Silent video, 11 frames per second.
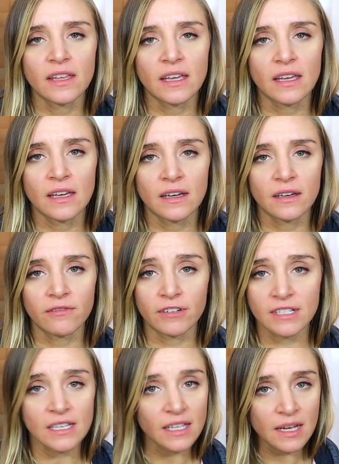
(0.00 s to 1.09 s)
the
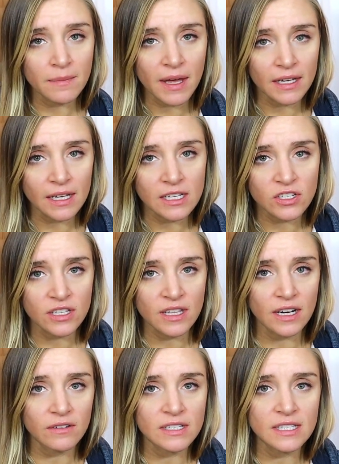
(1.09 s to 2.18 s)
fertility medication
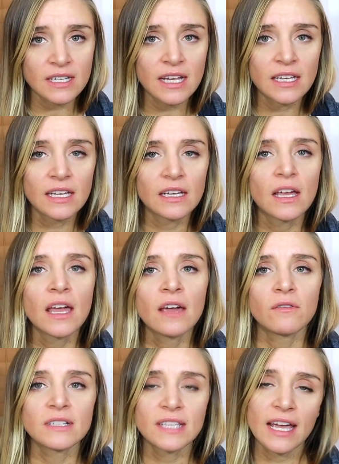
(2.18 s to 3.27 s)
that I was taking
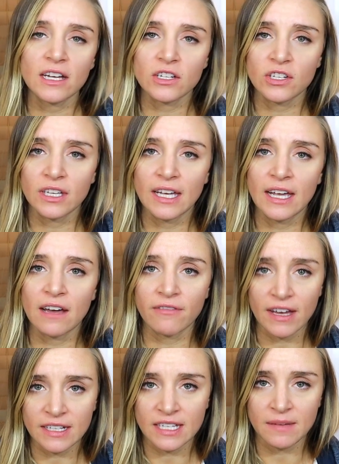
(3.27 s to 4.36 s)
was actually
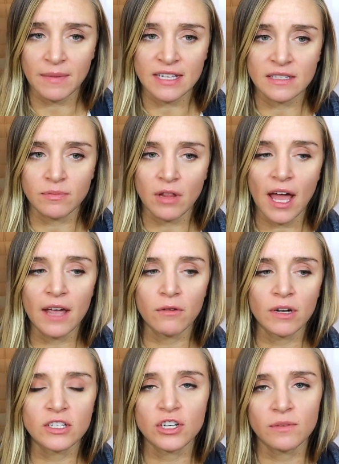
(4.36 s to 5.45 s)
affecting my supply,
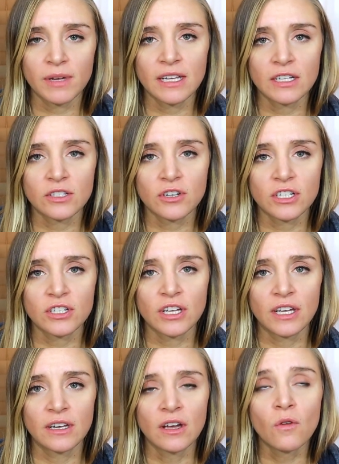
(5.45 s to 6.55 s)
which her
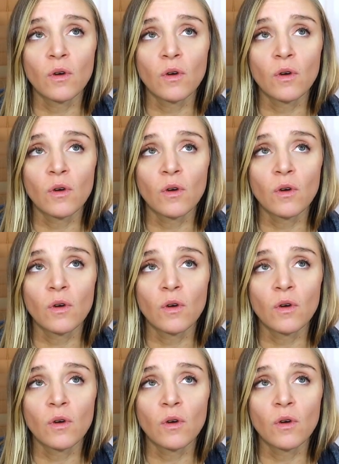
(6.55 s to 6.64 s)
pediatrician,